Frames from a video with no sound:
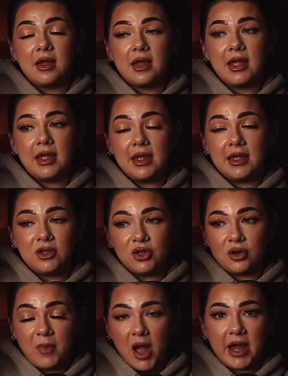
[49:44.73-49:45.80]
in
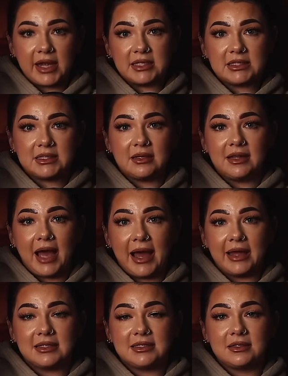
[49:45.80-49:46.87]
your mind
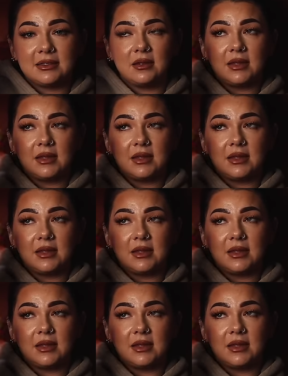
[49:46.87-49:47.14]
that